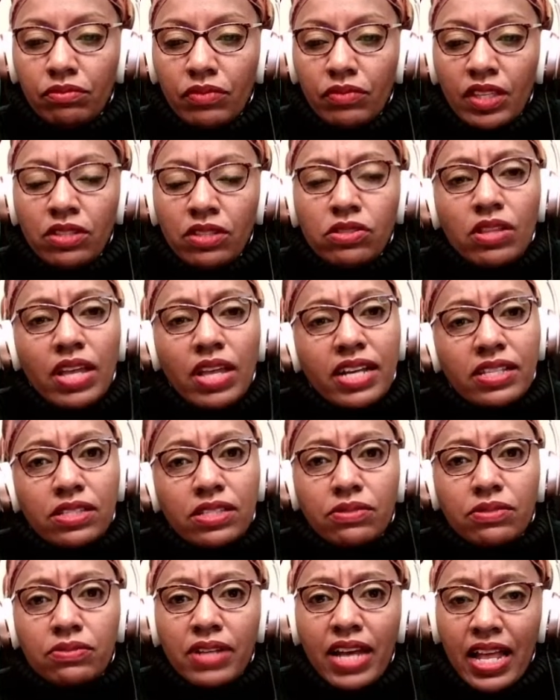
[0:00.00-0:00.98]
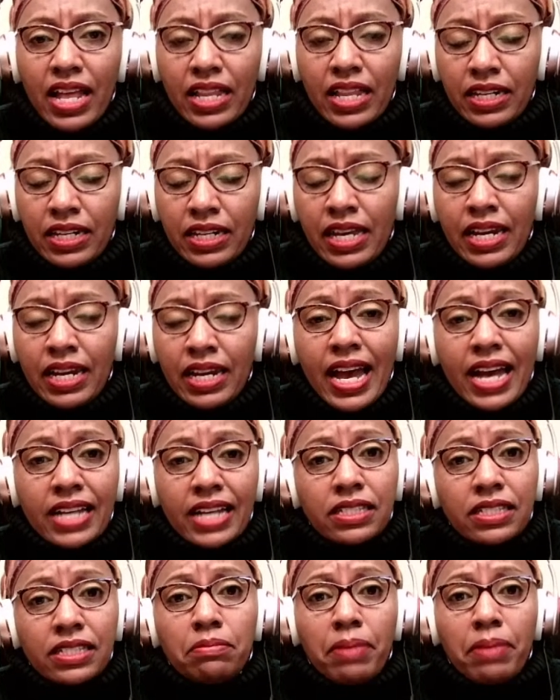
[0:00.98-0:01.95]
so that's the reality. And
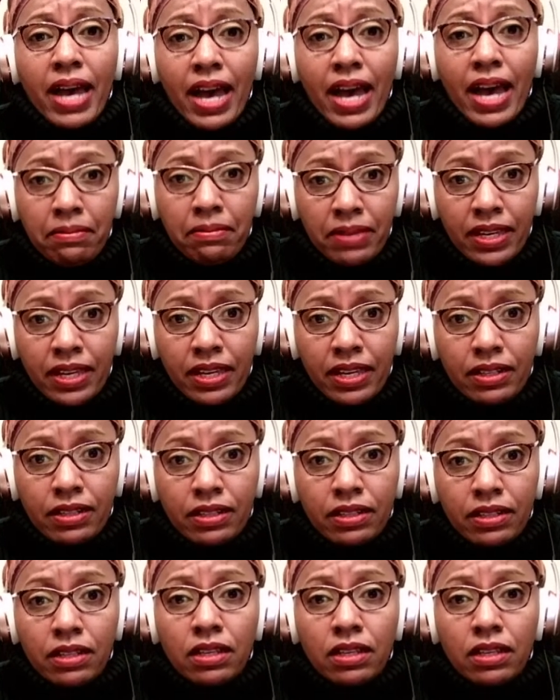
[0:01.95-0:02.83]
Ashley Babbitt